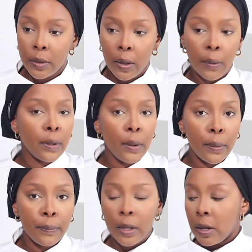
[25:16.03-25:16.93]
There you
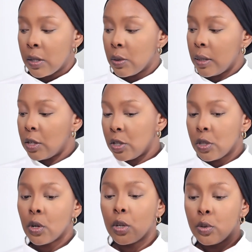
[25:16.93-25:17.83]
go. So now
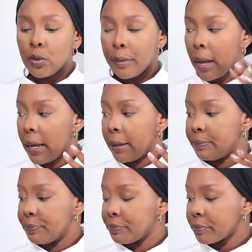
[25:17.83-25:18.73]
just to contour my
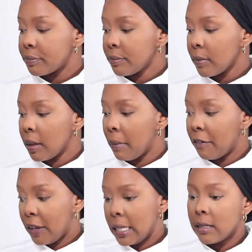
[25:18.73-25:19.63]

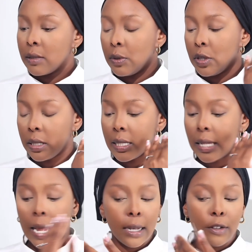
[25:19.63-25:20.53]
face, which is the
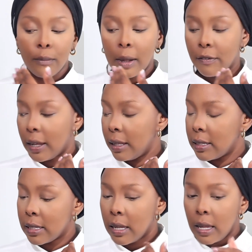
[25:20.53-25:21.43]
side of my
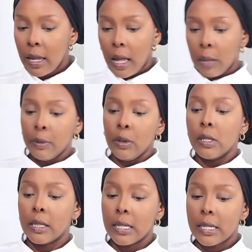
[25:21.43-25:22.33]
face, I'll be
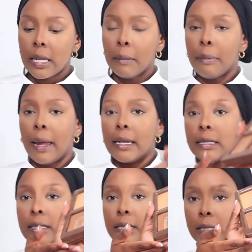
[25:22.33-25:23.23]
using the same
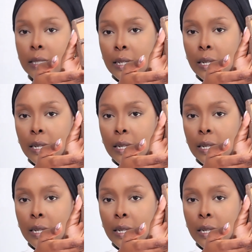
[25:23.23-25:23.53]
palette.